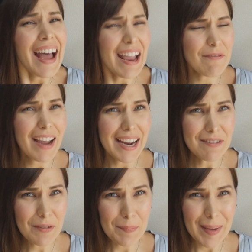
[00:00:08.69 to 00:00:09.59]
I have
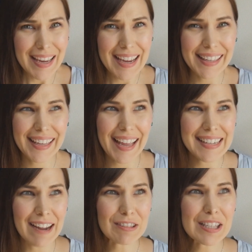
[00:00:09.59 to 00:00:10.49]
kind of a big
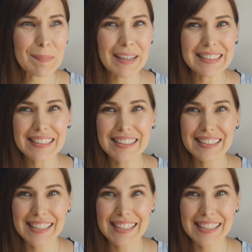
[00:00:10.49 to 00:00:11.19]
announcement